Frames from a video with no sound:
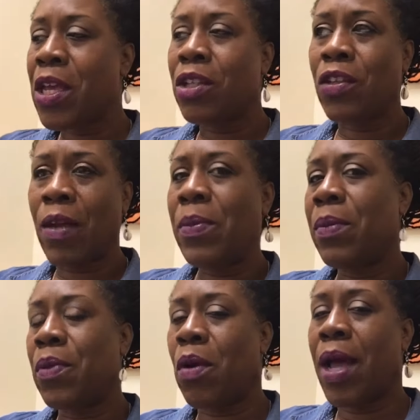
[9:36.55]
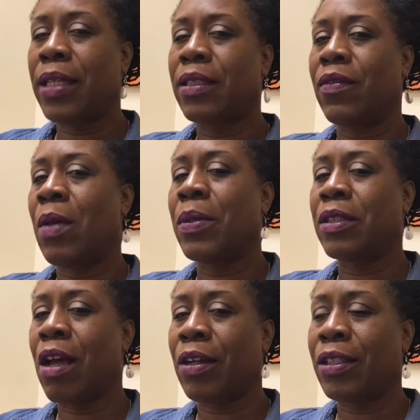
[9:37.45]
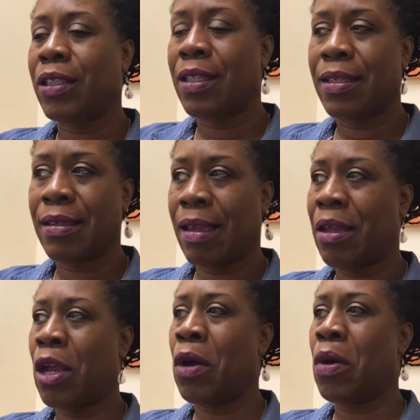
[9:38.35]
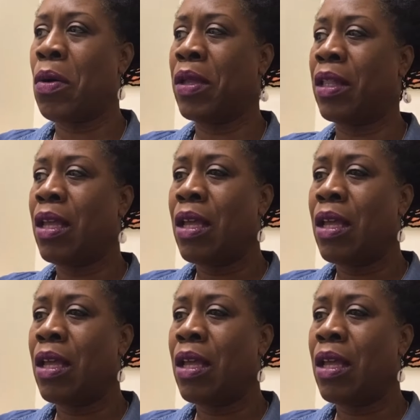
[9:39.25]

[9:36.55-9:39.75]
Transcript: So I've been proactive. I've been talking to the CNO and